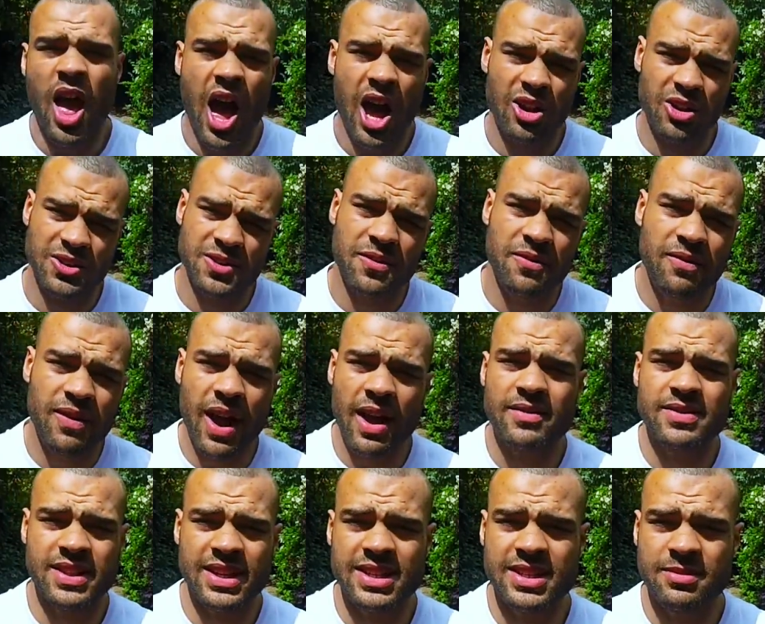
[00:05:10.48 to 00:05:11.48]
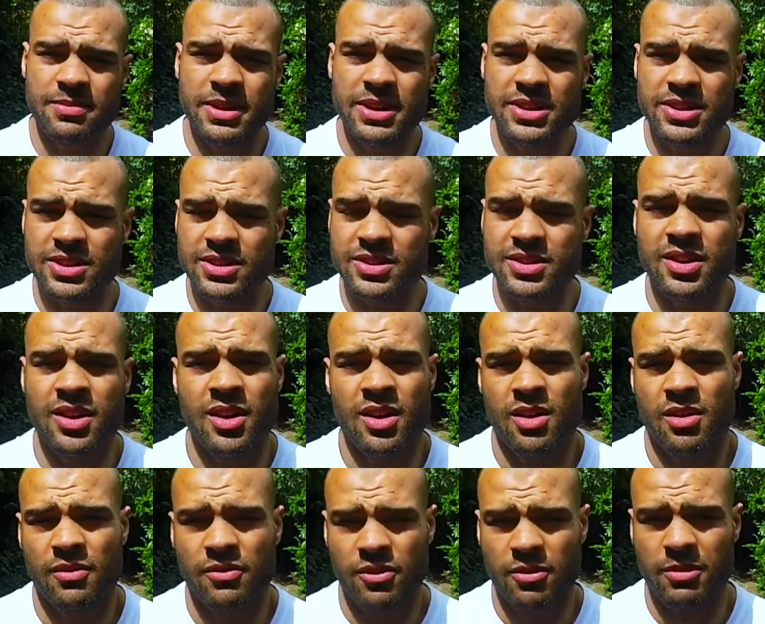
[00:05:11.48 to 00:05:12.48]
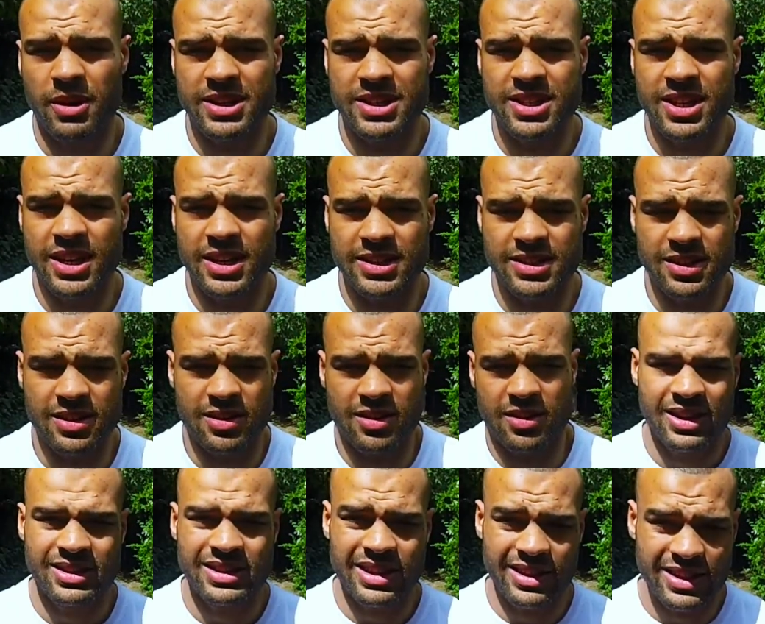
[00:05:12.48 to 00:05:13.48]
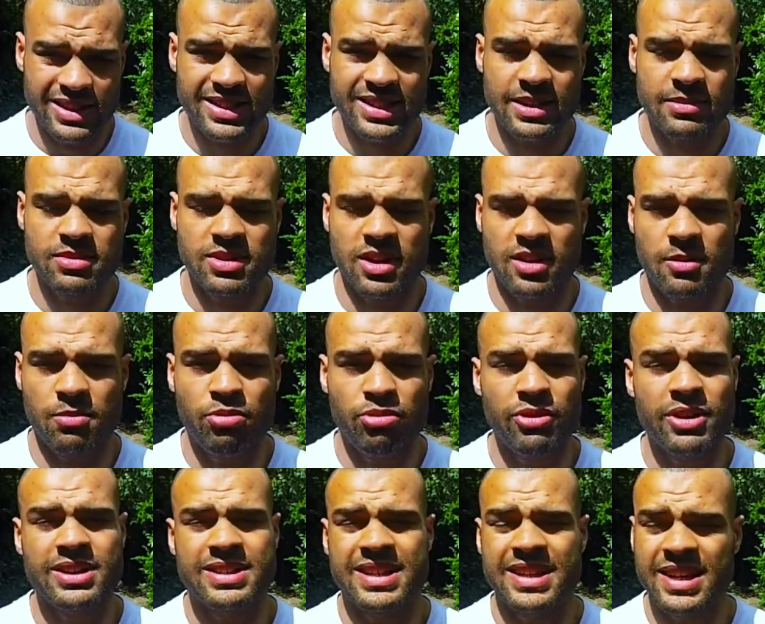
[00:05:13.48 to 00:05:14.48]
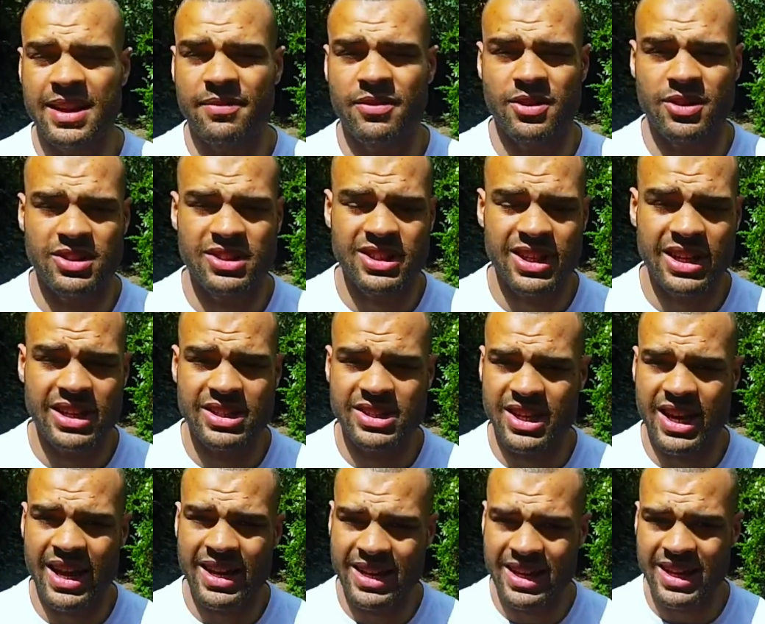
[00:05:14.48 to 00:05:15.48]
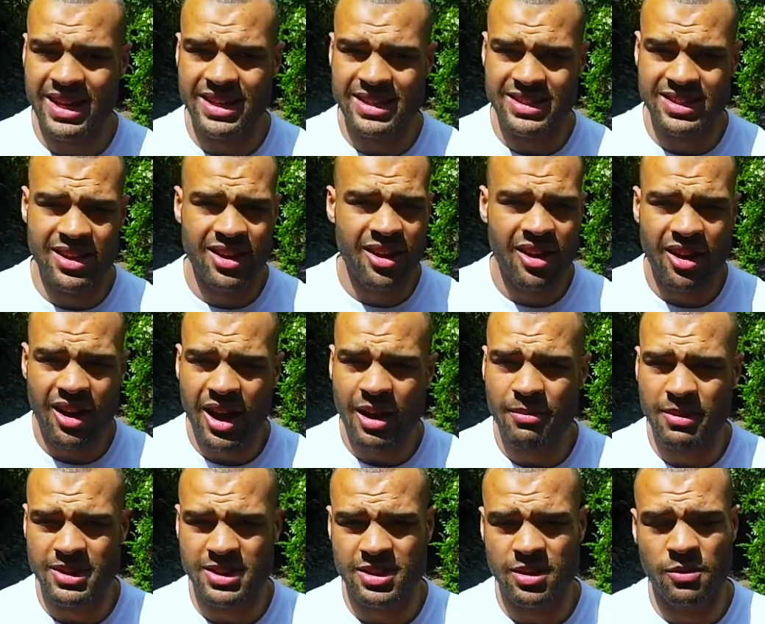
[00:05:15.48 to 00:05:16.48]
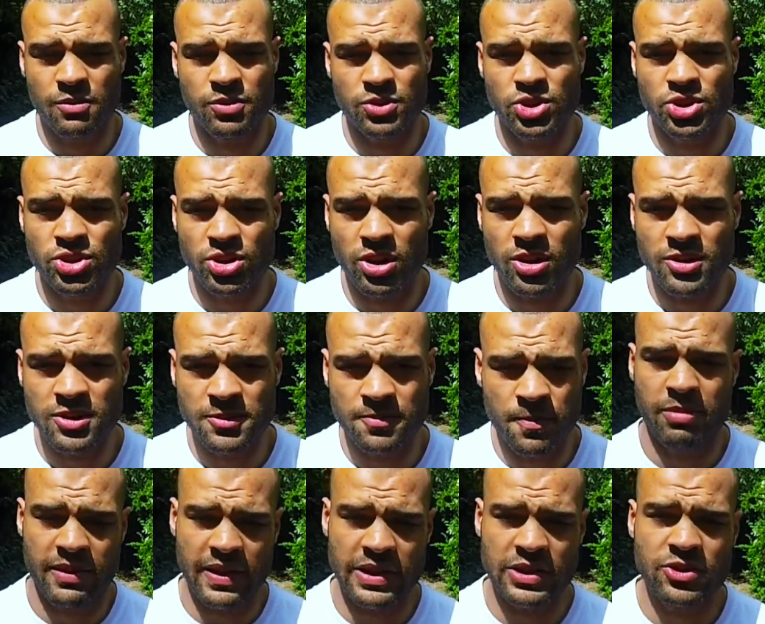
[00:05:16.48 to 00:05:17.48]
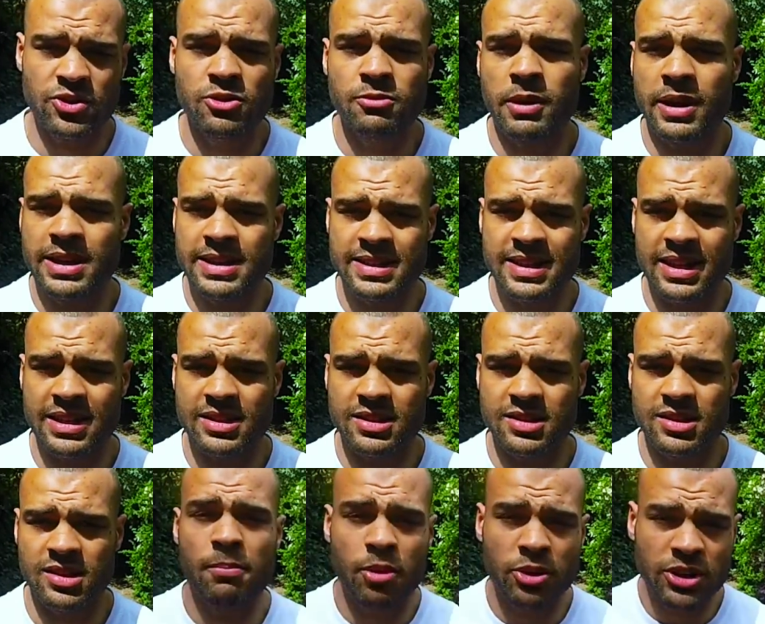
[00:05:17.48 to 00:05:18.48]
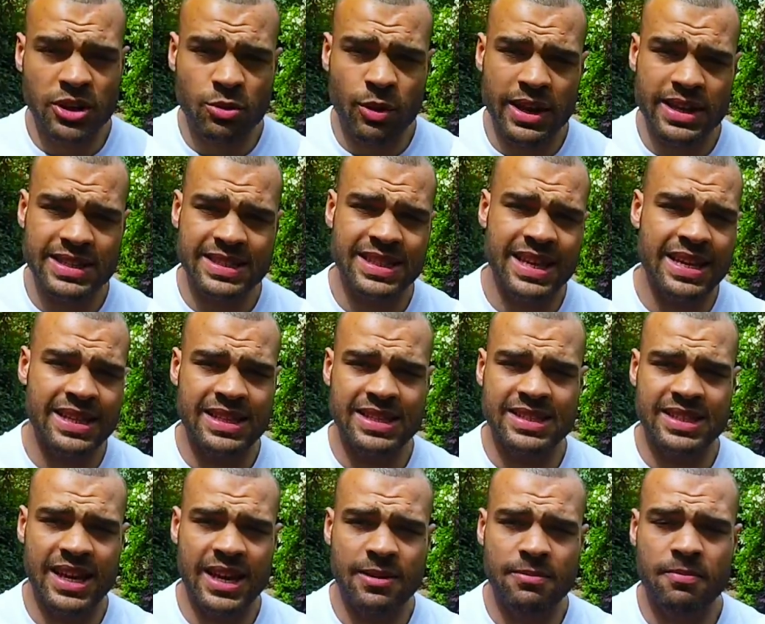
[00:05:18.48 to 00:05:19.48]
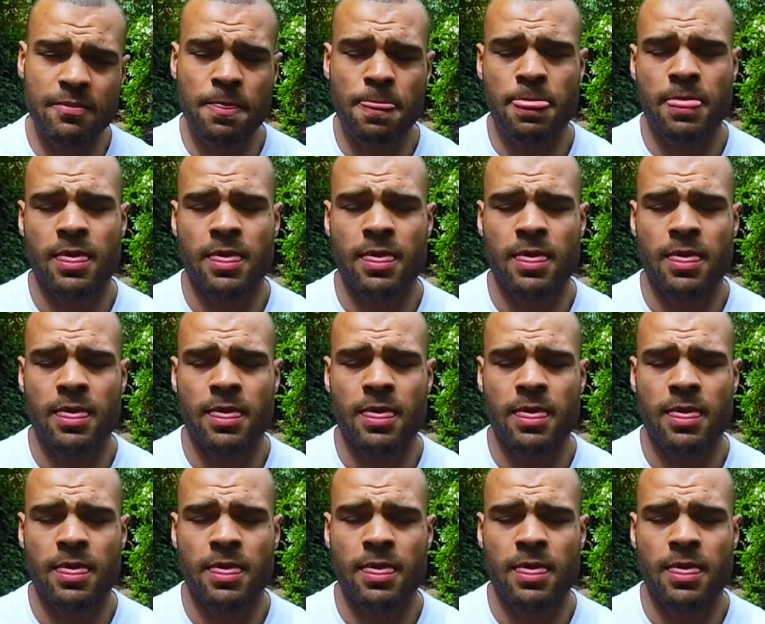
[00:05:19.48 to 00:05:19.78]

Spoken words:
I lost 5 centimeters from my chest. And this seems like a pretty significant change, and it is. I myself was shocked, but they do make sense. My body weight stayed the same